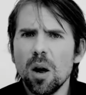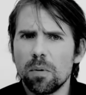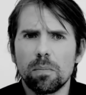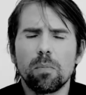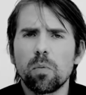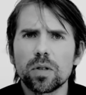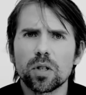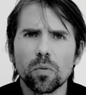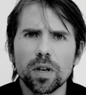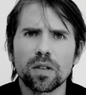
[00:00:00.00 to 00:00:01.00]
But what's
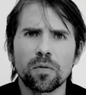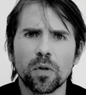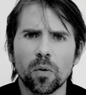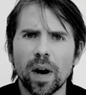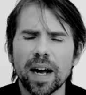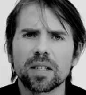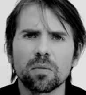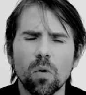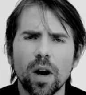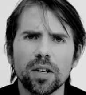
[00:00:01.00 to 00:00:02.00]
the reason for the rags,
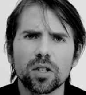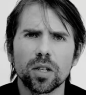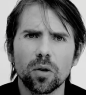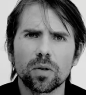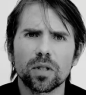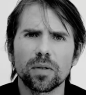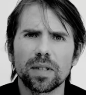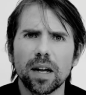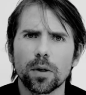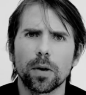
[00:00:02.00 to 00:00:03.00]
and why does she look so
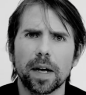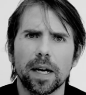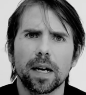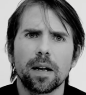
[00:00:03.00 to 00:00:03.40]
deathly?